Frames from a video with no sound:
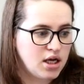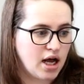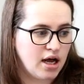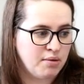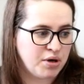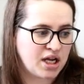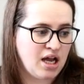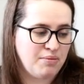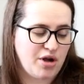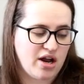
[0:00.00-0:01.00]
but
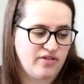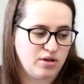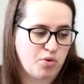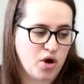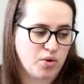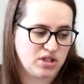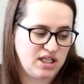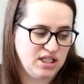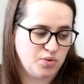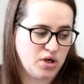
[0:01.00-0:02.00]
I'm kind of at the point where
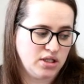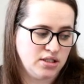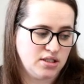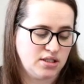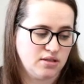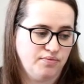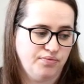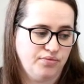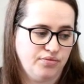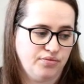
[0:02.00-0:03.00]
these ones
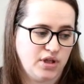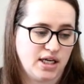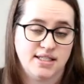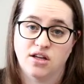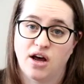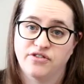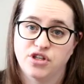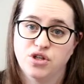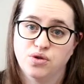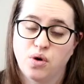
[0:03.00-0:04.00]
that I still have to
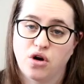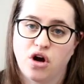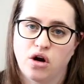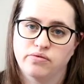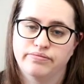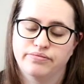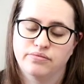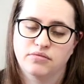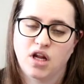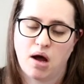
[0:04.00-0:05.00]
do are not
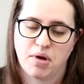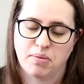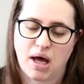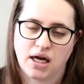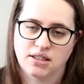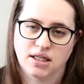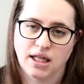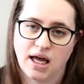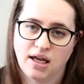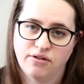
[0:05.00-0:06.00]
coming back to
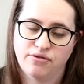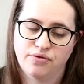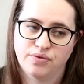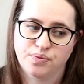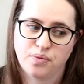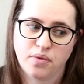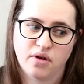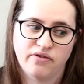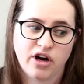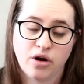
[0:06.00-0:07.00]
life
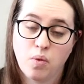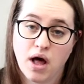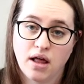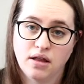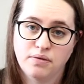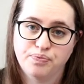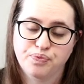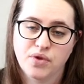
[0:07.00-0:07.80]
very well.